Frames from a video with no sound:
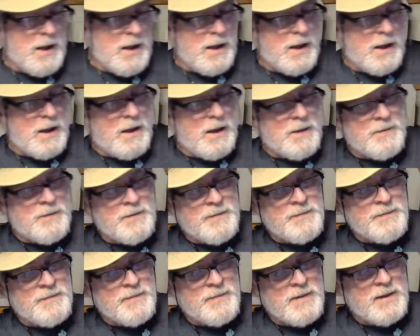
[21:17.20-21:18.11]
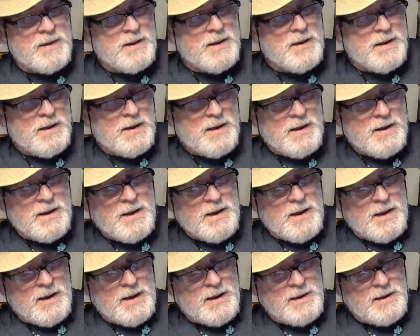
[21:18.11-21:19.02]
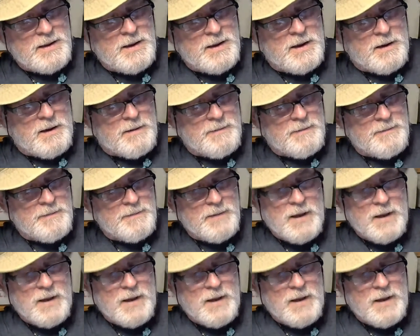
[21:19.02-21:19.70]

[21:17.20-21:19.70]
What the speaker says: Uh, yeah,